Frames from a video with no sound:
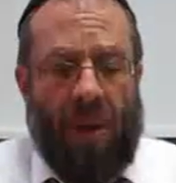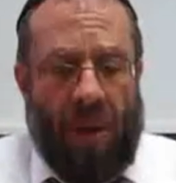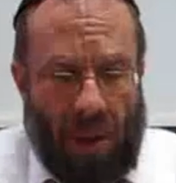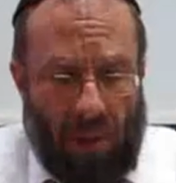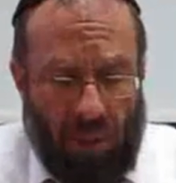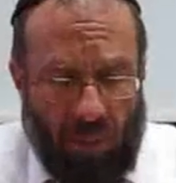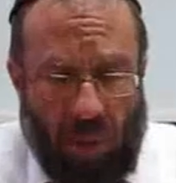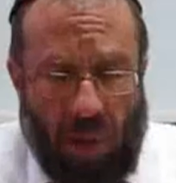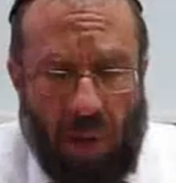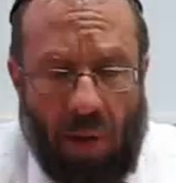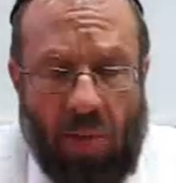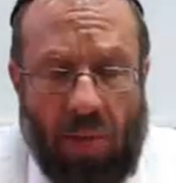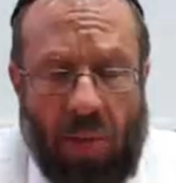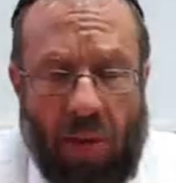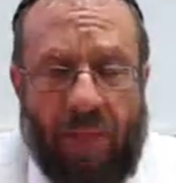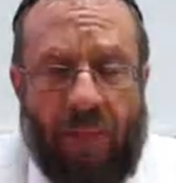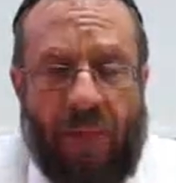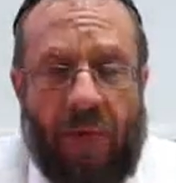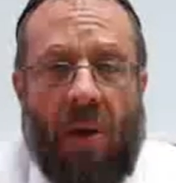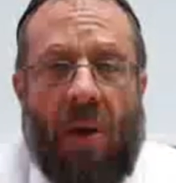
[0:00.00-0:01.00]
uh, role
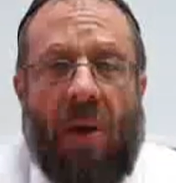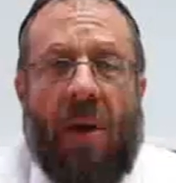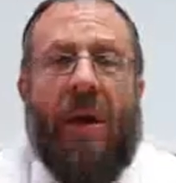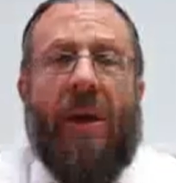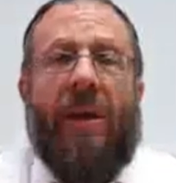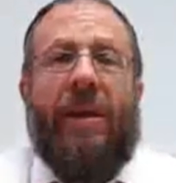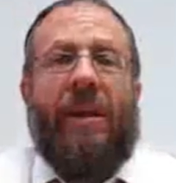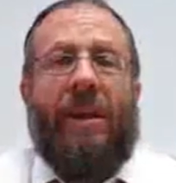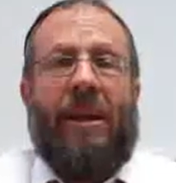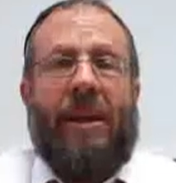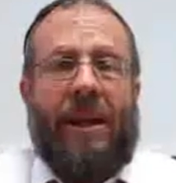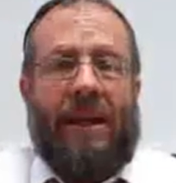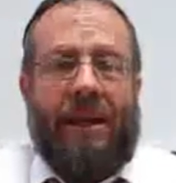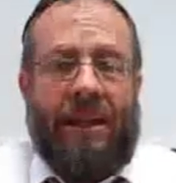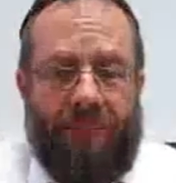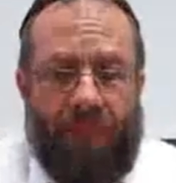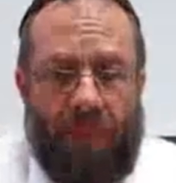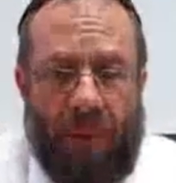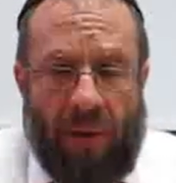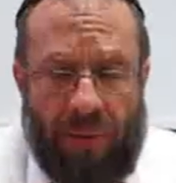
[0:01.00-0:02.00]
of God
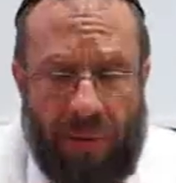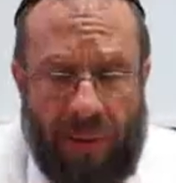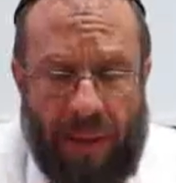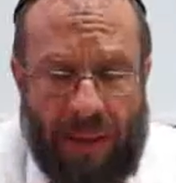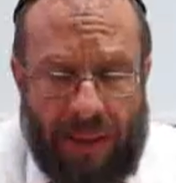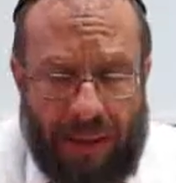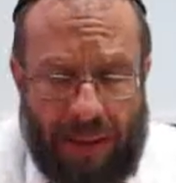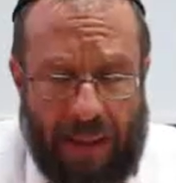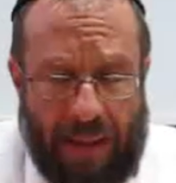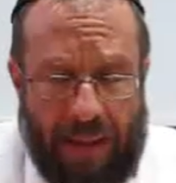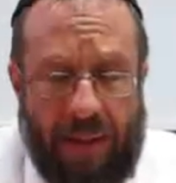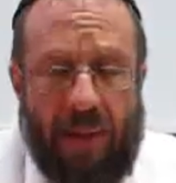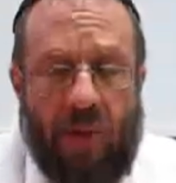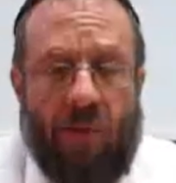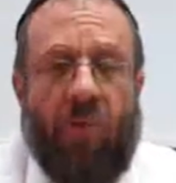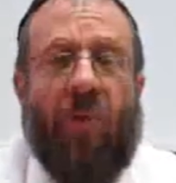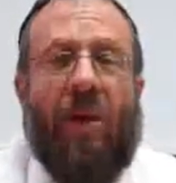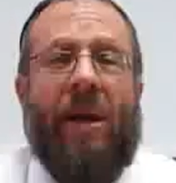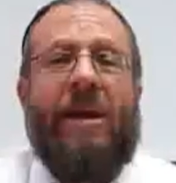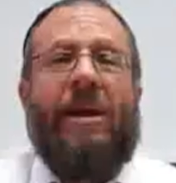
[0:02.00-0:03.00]
as both as a
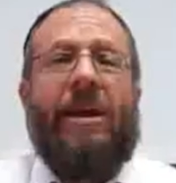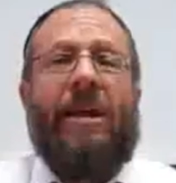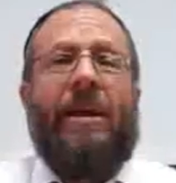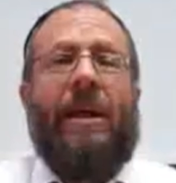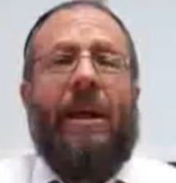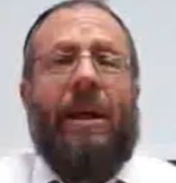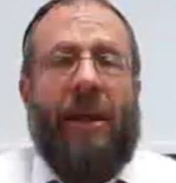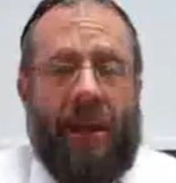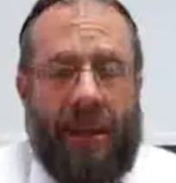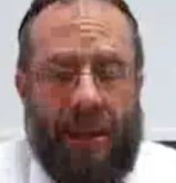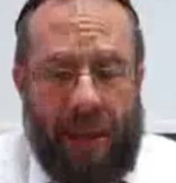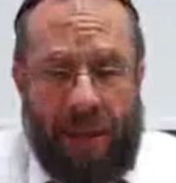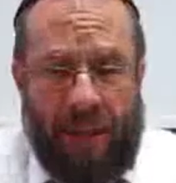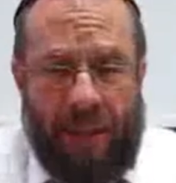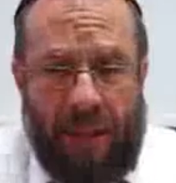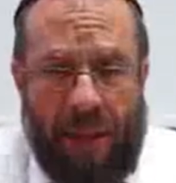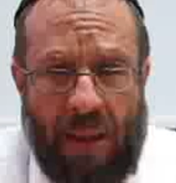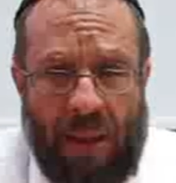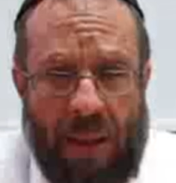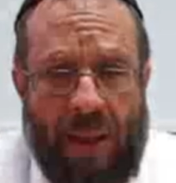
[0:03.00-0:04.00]
reigning
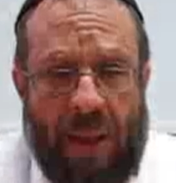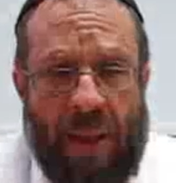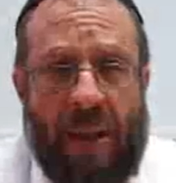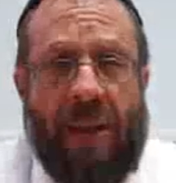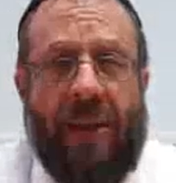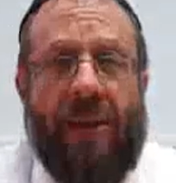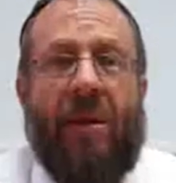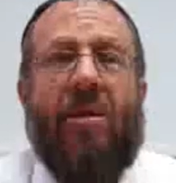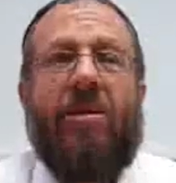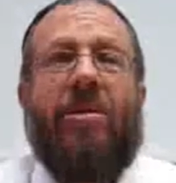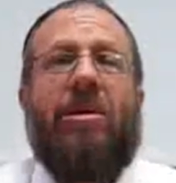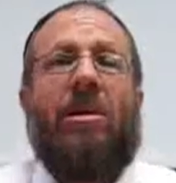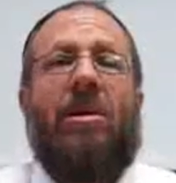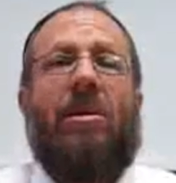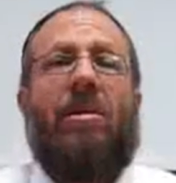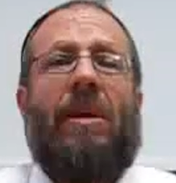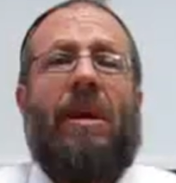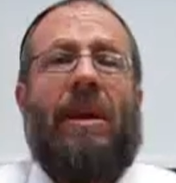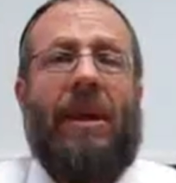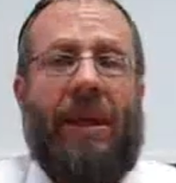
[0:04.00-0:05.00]
king and
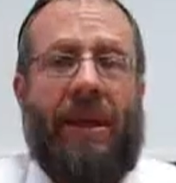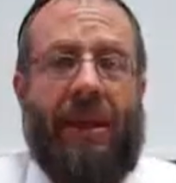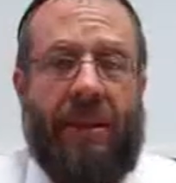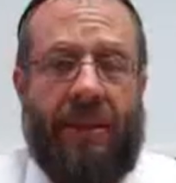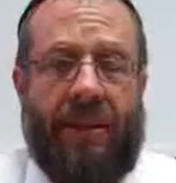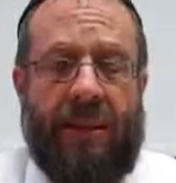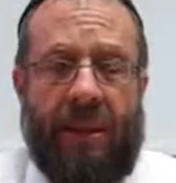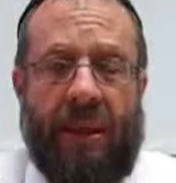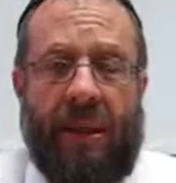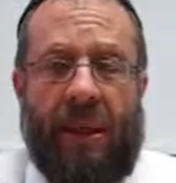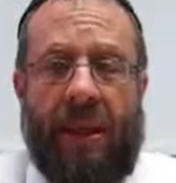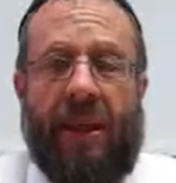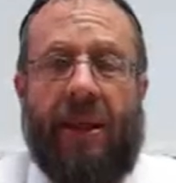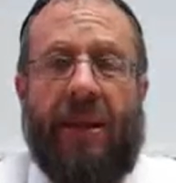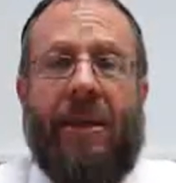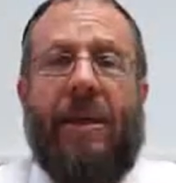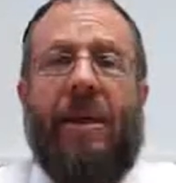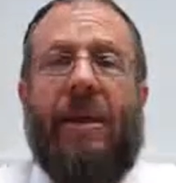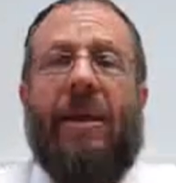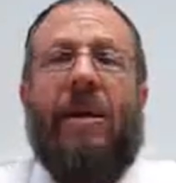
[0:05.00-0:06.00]
also as a
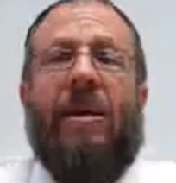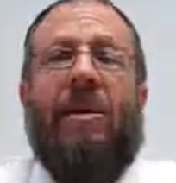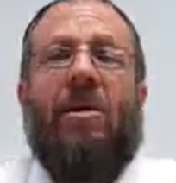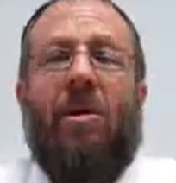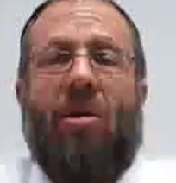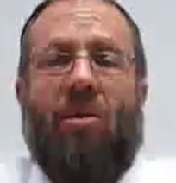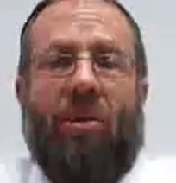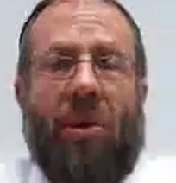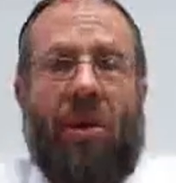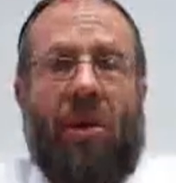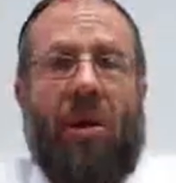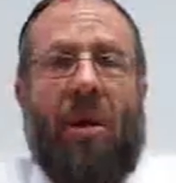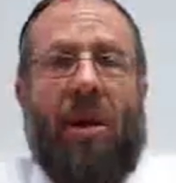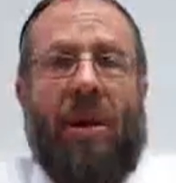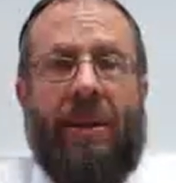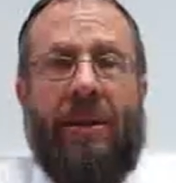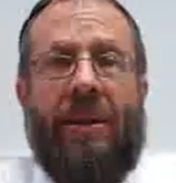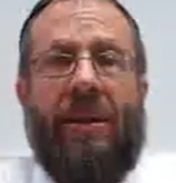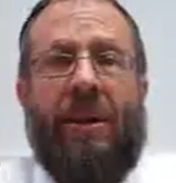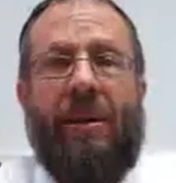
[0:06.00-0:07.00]
king who
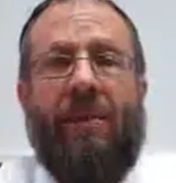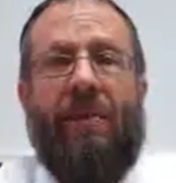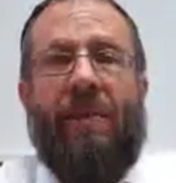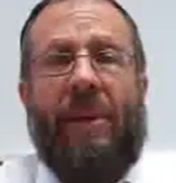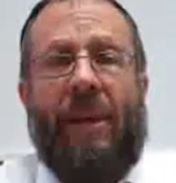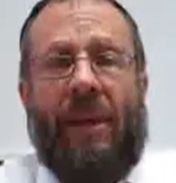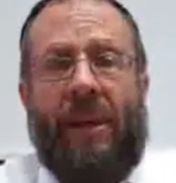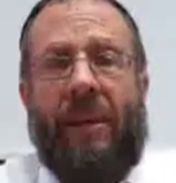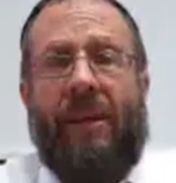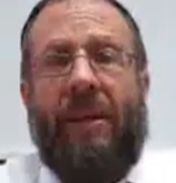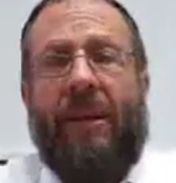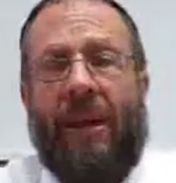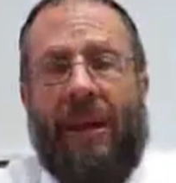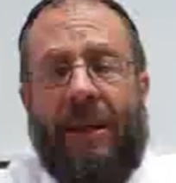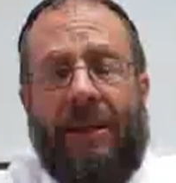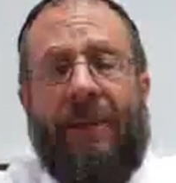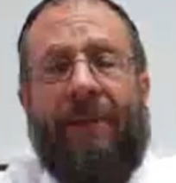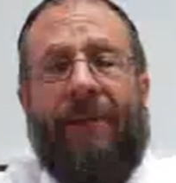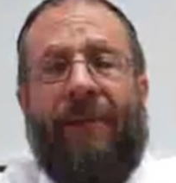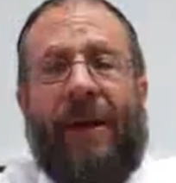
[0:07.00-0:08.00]
regards men
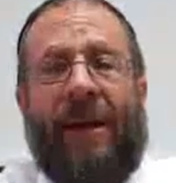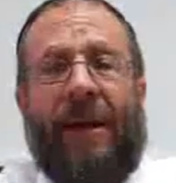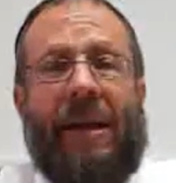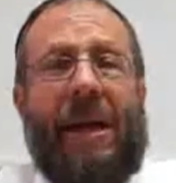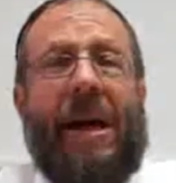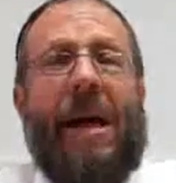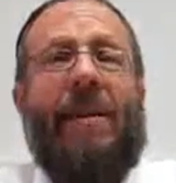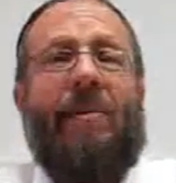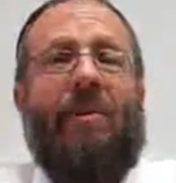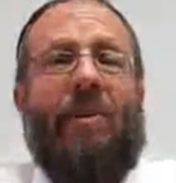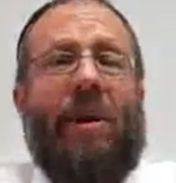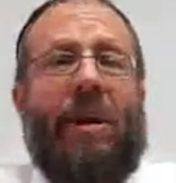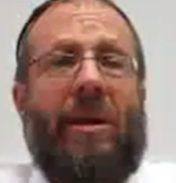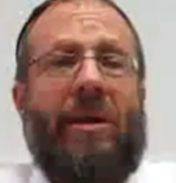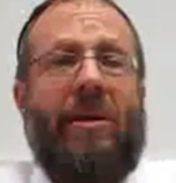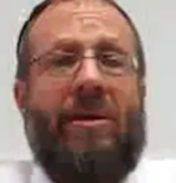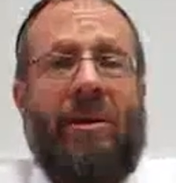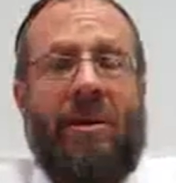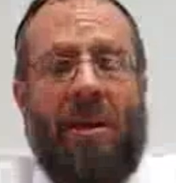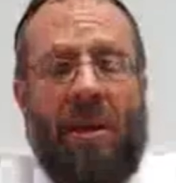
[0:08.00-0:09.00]
as in fact
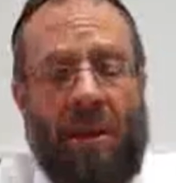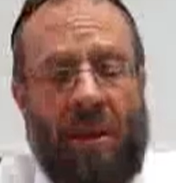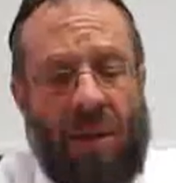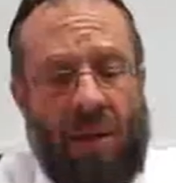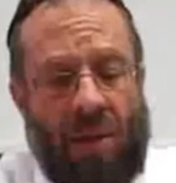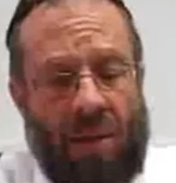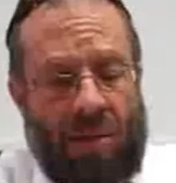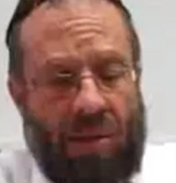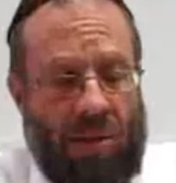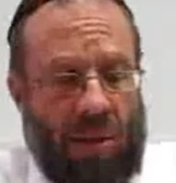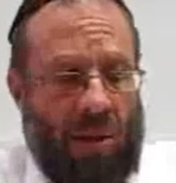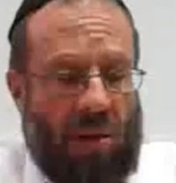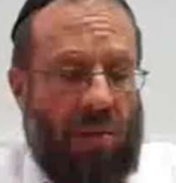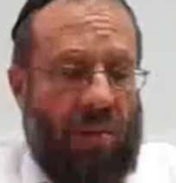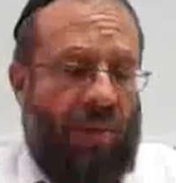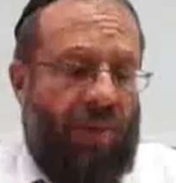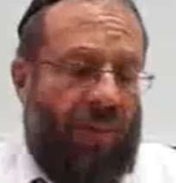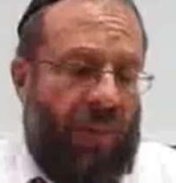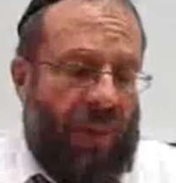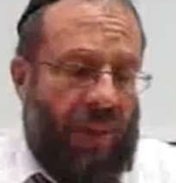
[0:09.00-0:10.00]
comrades. So
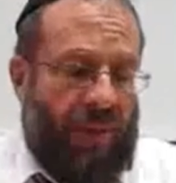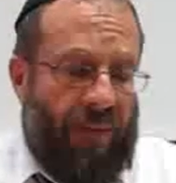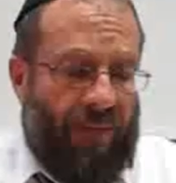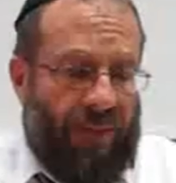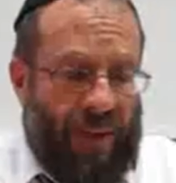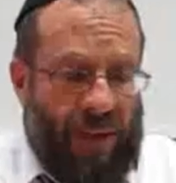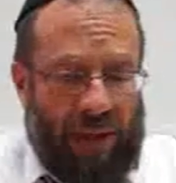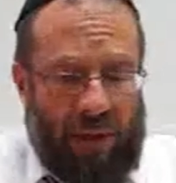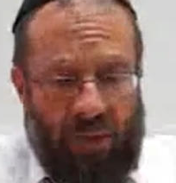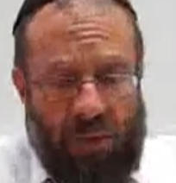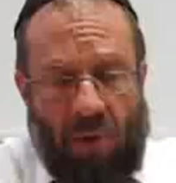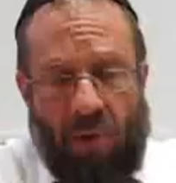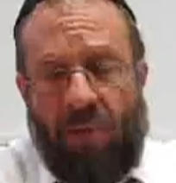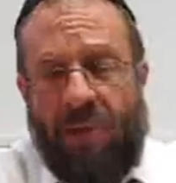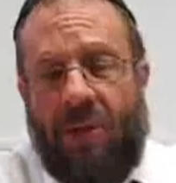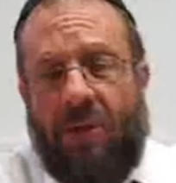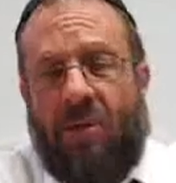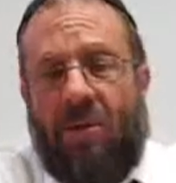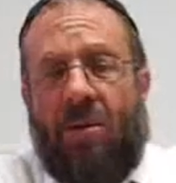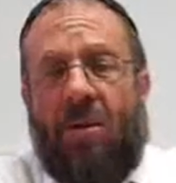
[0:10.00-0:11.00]
in fact, what
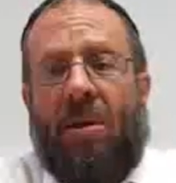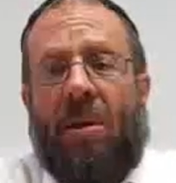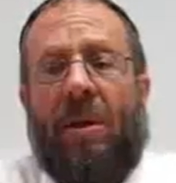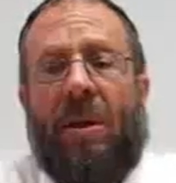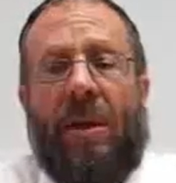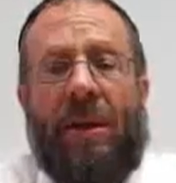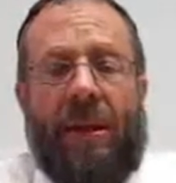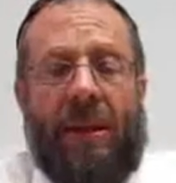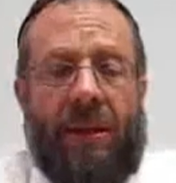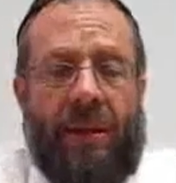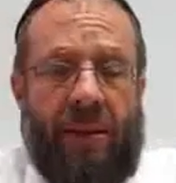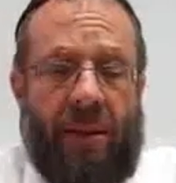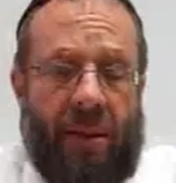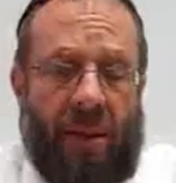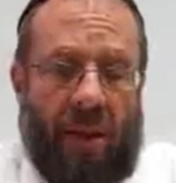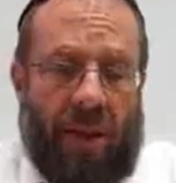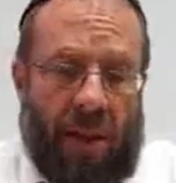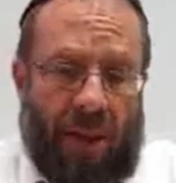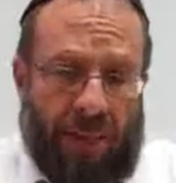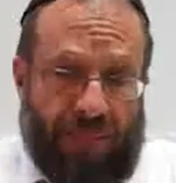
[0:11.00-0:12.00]
we saw in
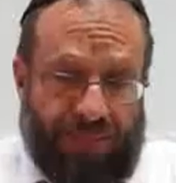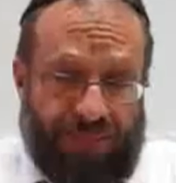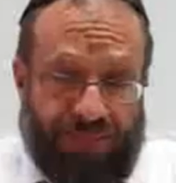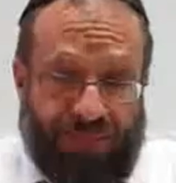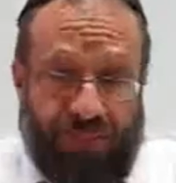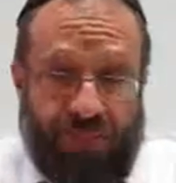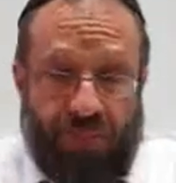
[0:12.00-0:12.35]
um,